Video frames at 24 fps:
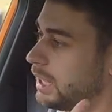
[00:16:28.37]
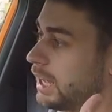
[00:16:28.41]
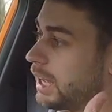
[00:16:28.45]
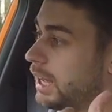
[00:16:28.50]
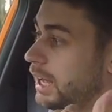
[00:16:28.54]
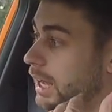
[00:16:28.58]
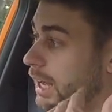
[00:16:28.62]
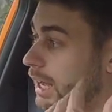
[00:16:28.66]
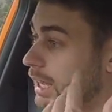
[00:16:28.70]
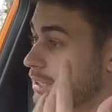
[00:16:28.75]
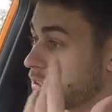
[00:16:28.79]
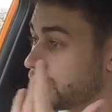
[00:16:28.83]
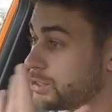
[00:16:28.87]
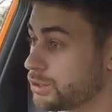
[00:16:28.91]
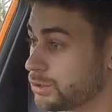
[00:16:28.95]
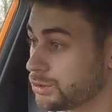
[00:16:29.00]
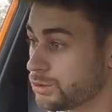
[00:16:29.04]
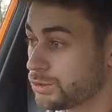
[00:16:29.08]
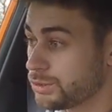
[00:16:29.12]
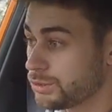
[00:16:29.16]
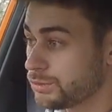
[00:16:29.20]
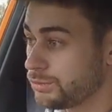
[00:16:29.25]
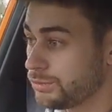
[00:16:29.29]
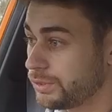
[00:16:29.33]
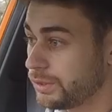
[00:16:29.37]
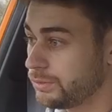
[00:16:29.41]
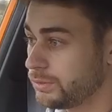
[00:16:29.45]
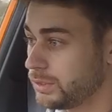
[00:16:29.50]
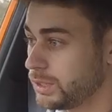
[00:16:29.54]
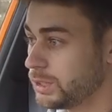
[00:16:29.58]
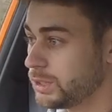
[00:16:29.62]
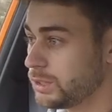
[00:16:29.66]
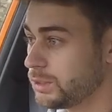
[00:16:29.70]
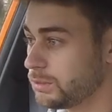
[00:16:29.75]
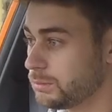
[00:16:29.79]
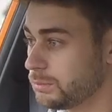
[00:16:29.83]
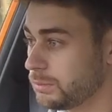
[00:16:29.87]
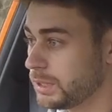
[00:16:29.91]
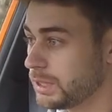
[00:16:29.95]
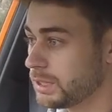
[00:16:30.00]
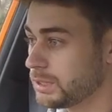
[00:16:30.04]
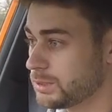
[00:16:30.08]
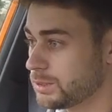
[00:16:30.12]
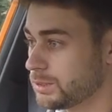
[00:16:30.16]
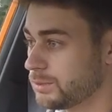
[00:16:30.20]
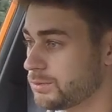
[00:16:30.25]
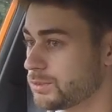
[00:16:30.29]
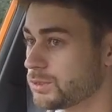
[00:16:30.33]
and 250 newton
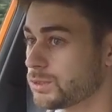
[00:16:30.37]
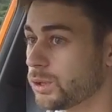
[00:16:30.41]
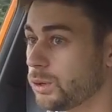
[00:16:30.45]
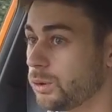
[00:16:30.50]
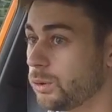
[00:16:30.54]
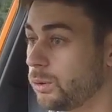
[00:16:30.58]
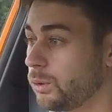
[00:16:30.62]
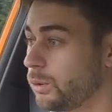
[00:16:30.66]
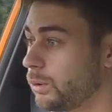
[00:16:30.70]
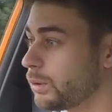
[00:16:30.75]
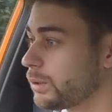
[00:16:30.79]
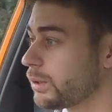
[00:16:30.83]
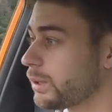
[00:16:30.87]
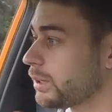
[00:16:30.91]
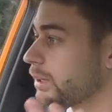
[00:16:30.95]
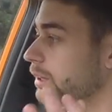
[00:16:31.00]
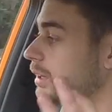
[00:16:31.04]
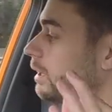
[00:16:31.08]
meters of torque.